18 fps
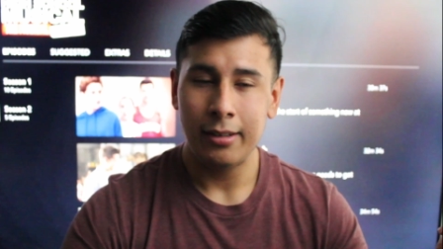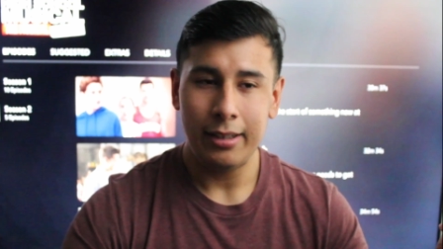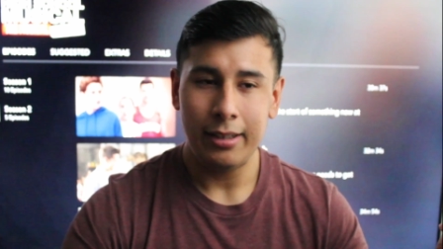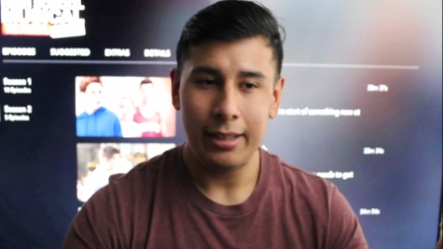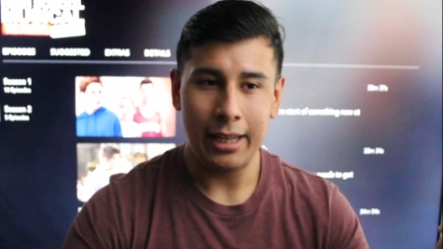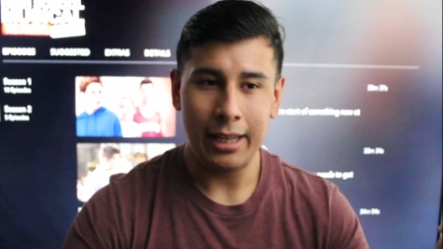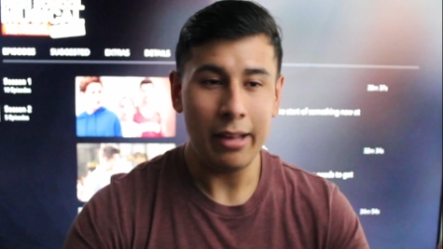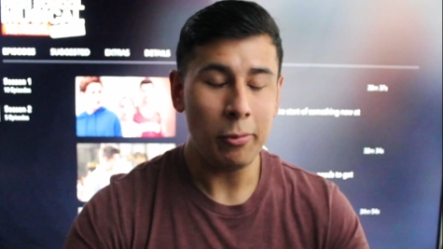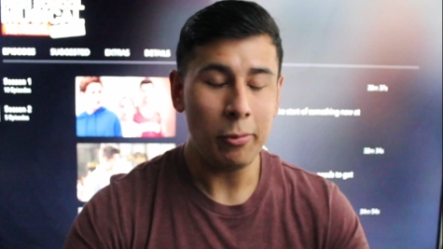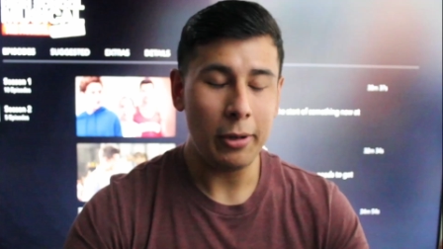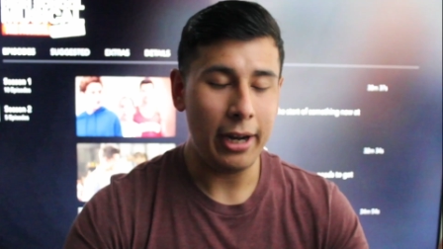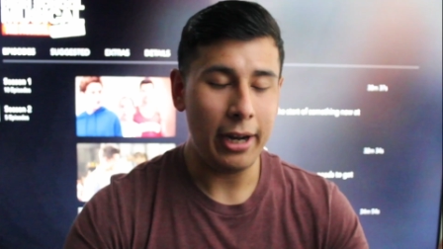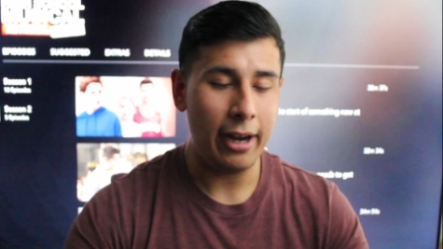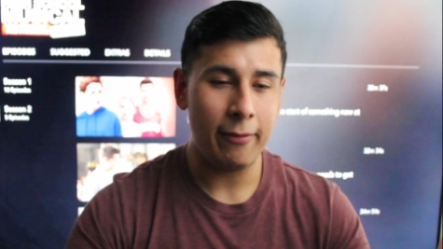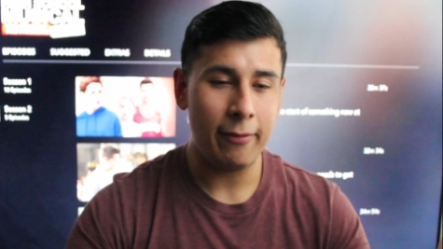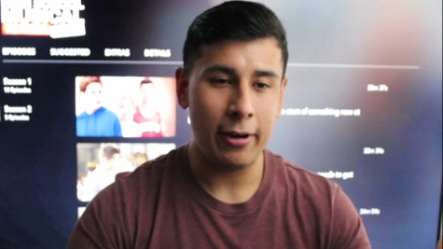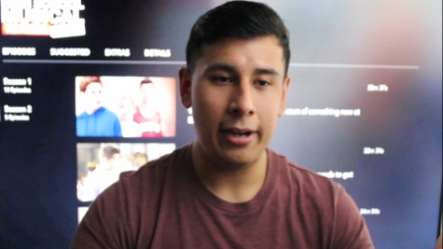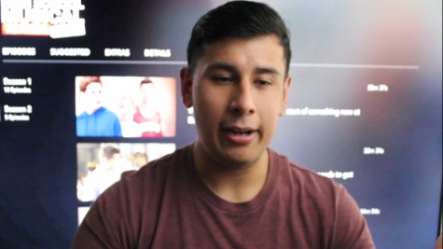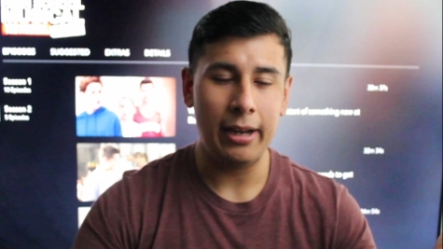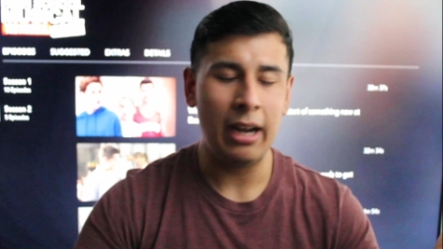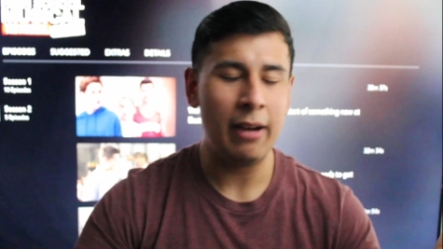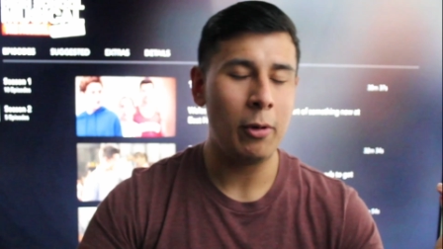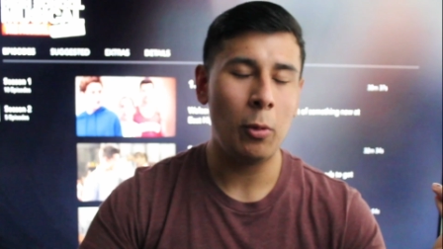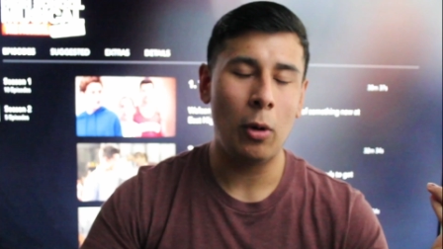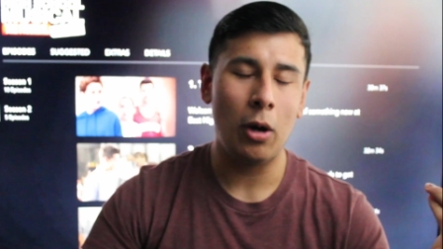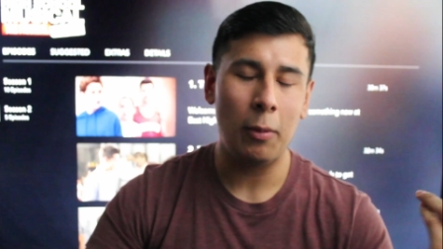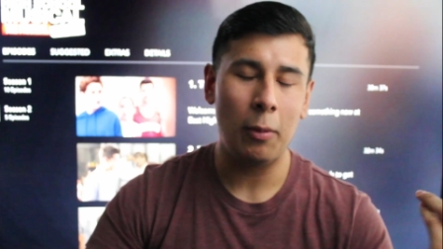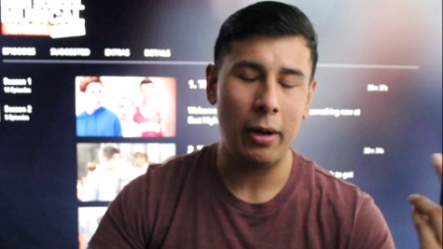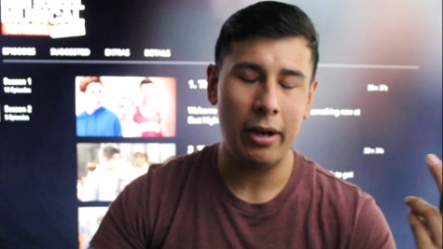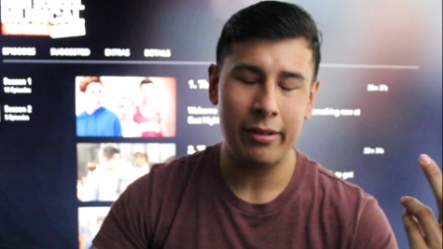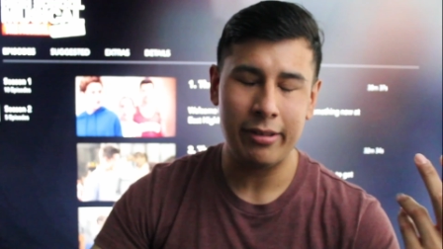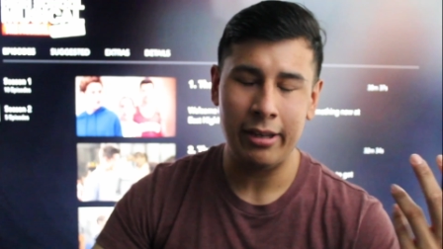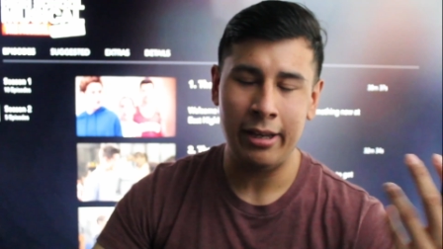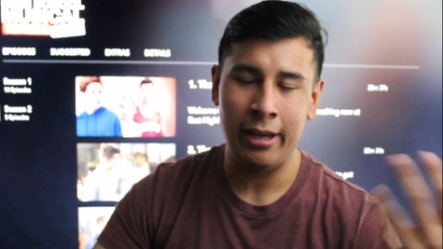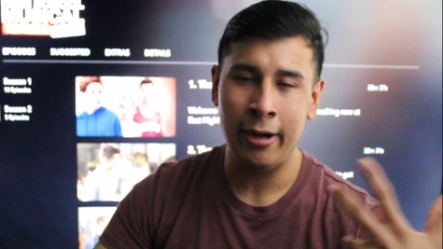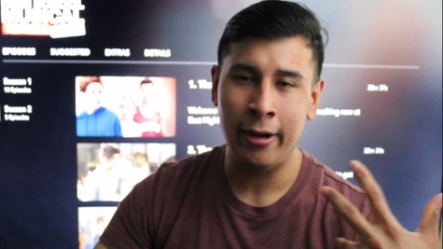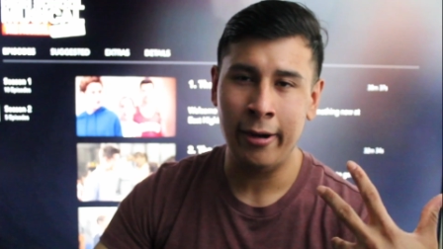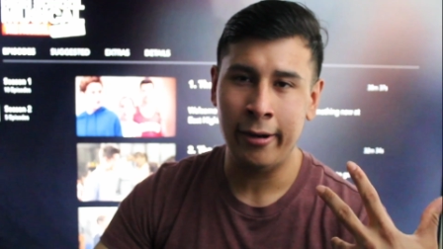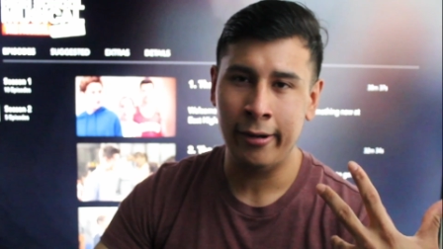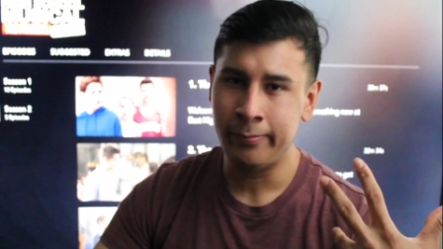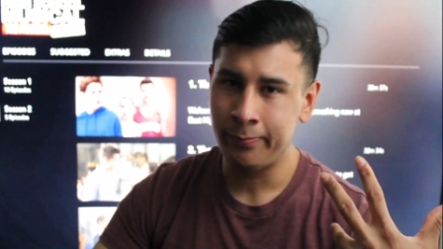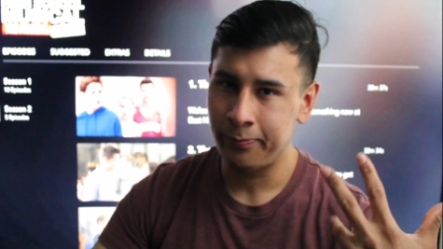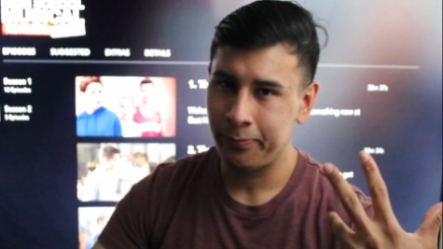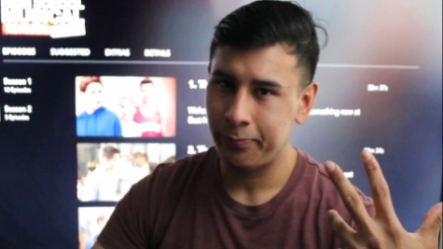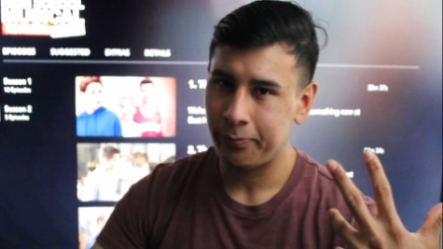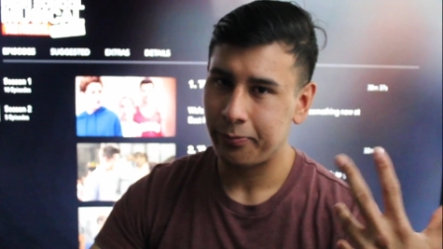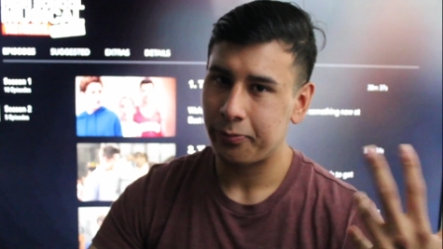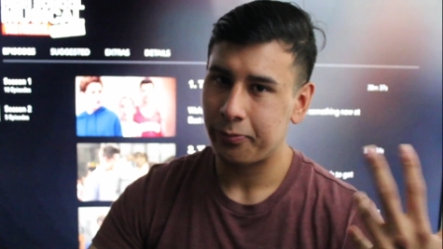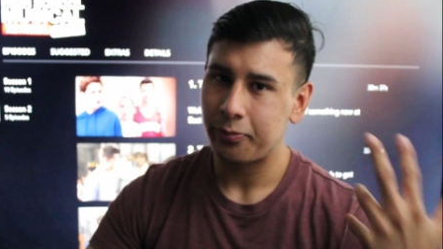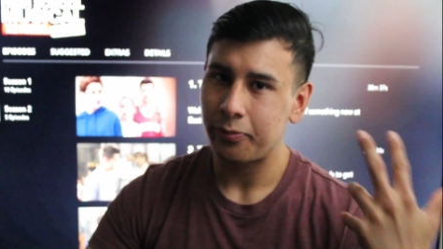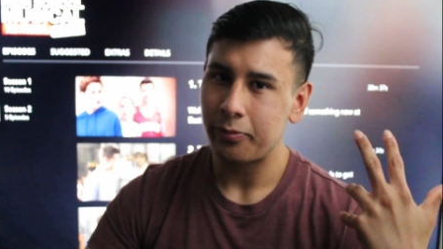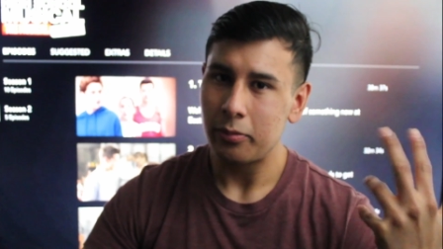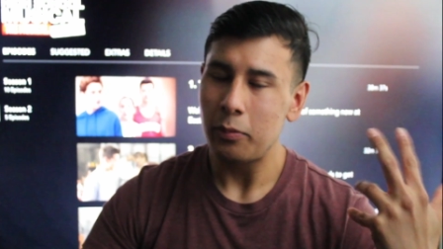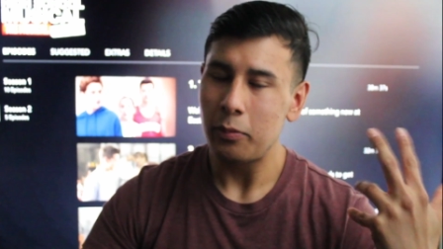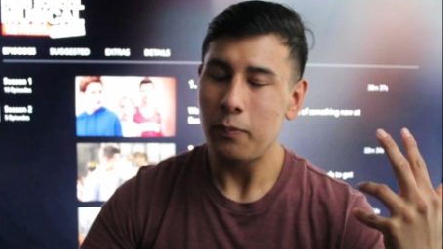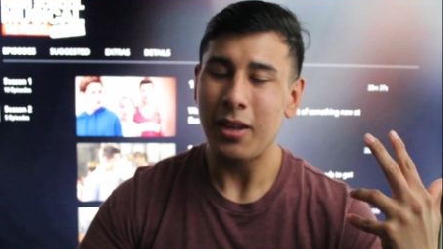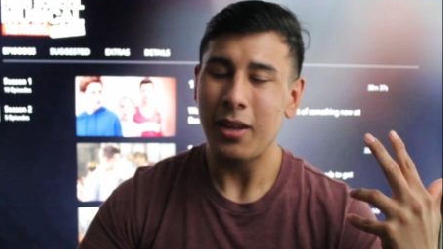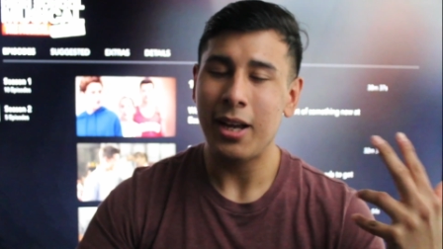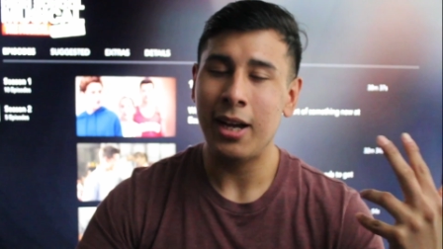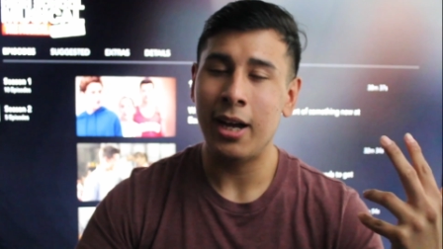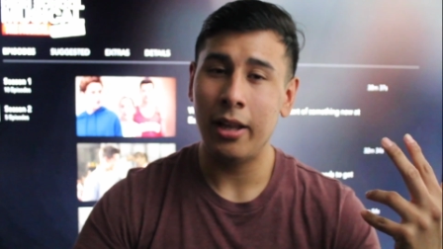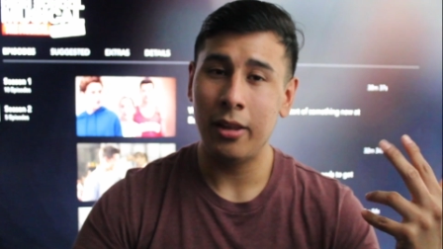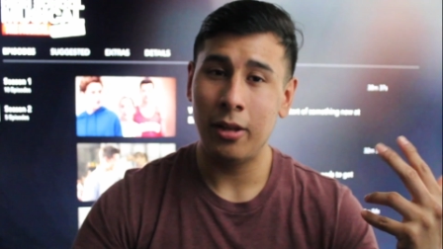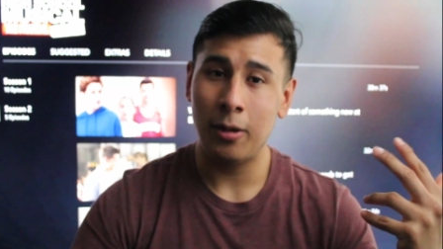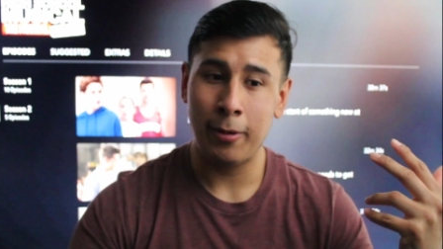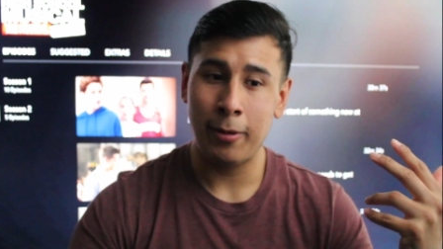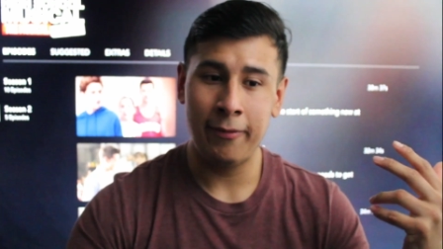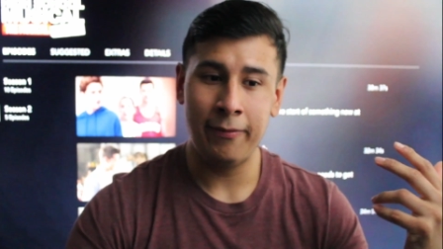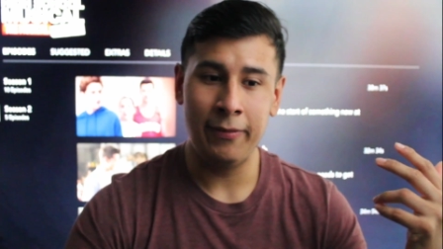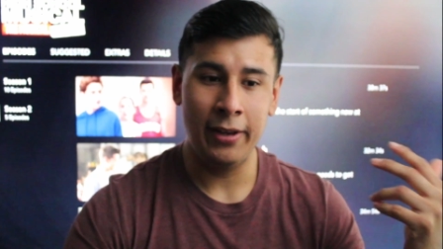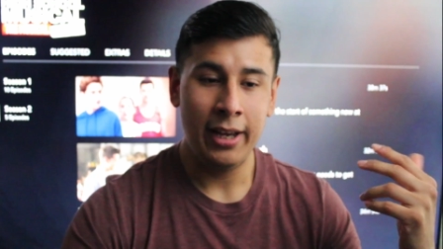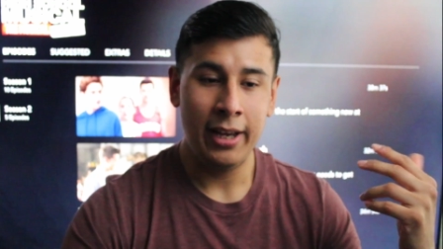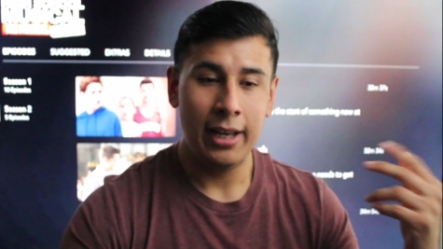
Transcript: Yeah, that's what every everyone wants to hear on their birthday.